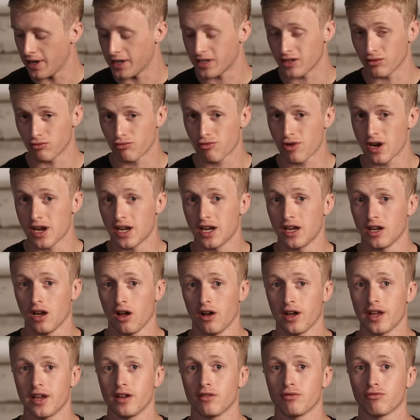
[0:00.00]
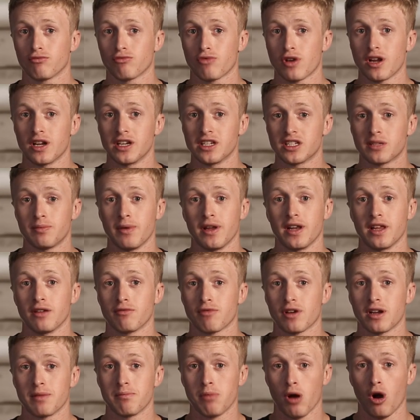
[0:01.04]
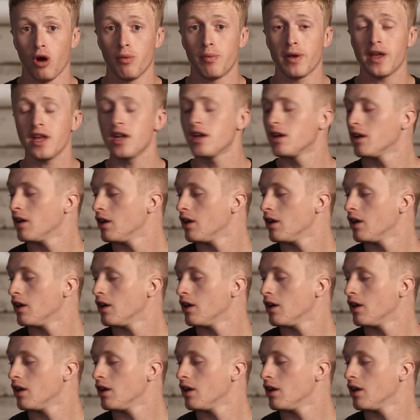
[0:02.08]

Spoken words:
Makes it really light, really spinny, really poppy.